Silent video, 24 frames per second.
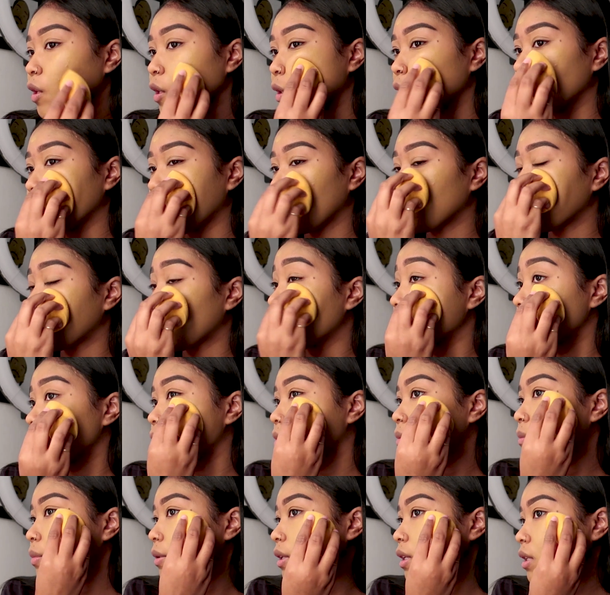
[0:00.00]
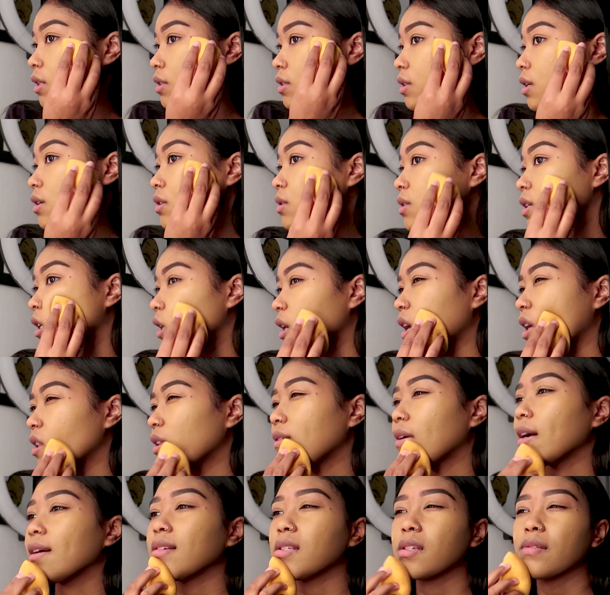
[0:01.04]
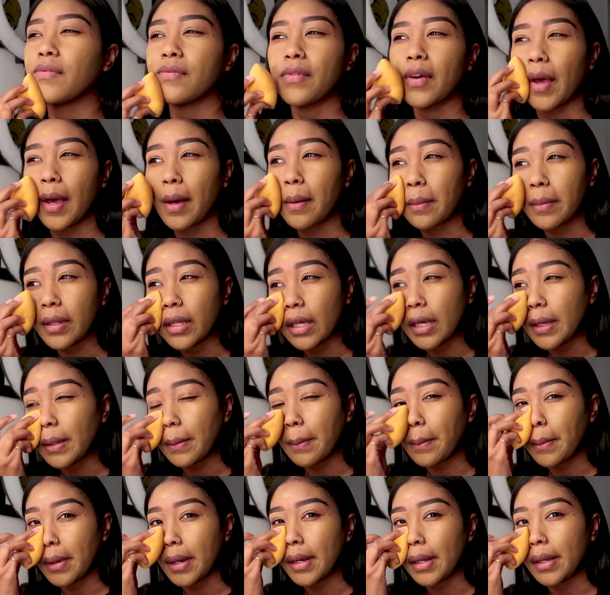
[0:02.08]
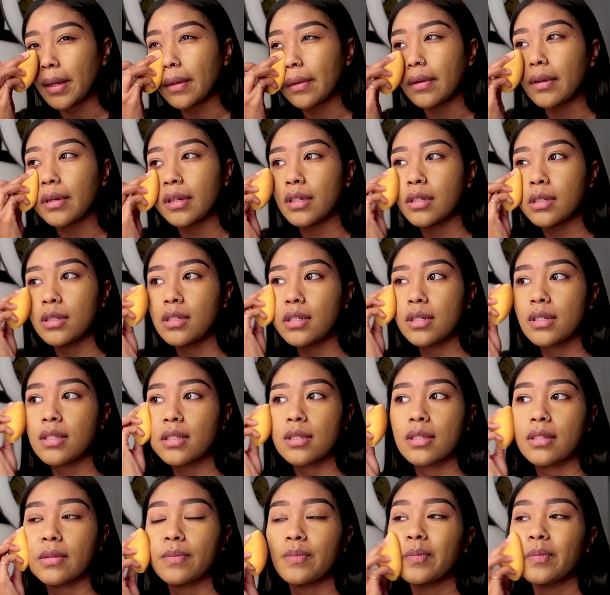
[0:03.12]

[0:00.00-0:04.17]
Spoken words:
and like that's what brings us together as a family, but it's just,